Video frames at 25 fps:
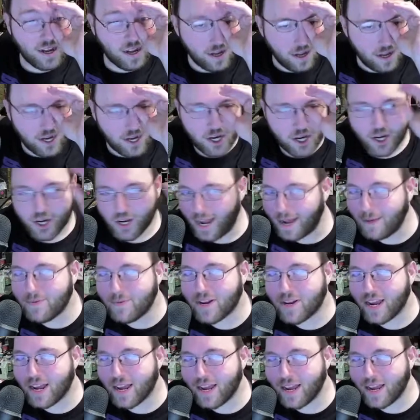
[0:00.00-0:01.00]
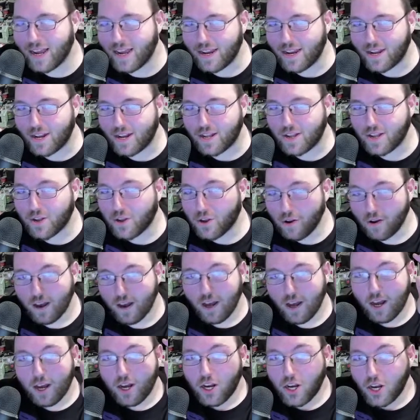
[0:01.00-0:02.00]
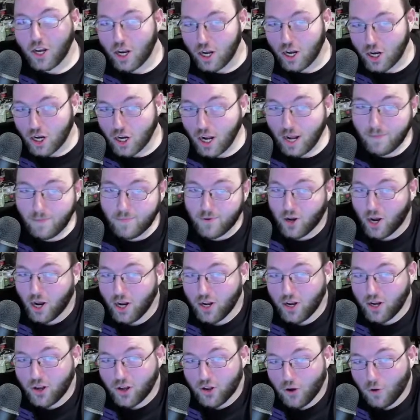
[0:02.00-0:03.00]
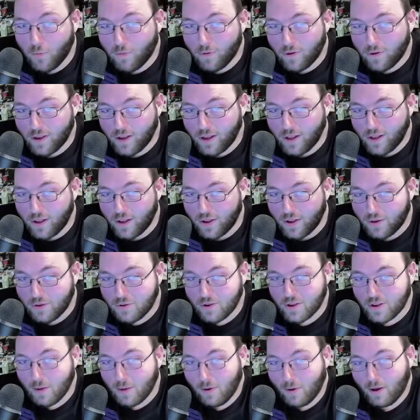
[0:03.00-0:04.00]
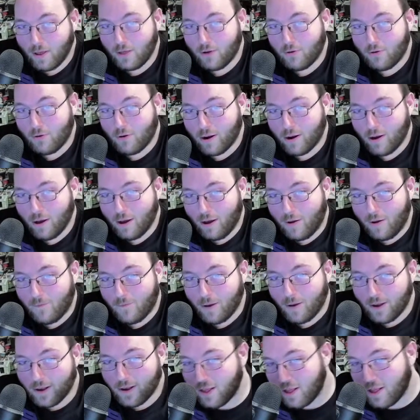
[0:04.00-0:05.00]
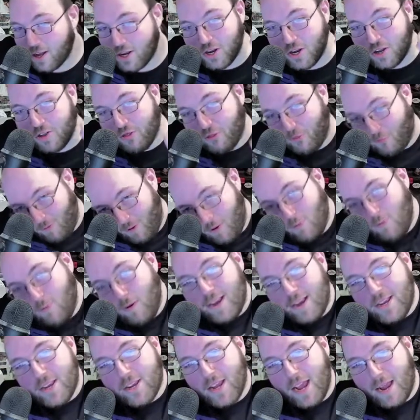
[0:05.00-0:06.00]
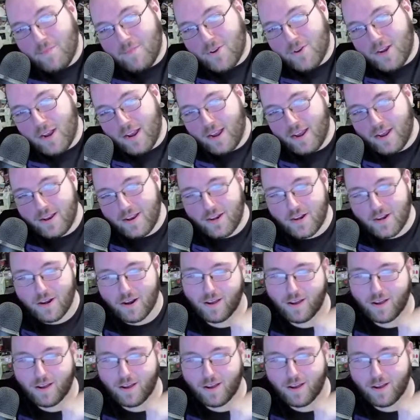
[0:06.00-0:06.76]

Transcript: Shape change and su shape change and super senses are similar enough, so let's just throw away shape change.